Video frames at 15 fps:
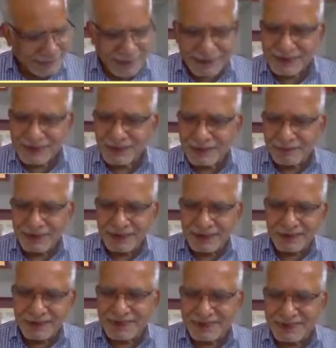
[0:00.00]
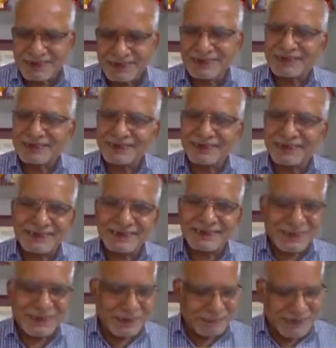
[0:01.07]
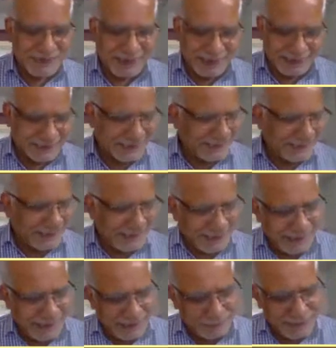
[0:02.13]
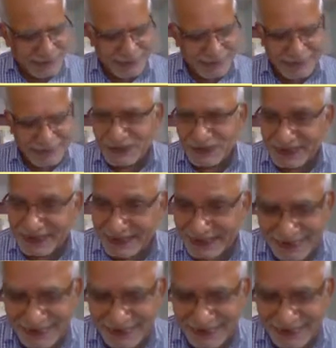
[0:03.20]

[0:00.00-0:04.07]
thanks to a bit of research in history of science, I am here to share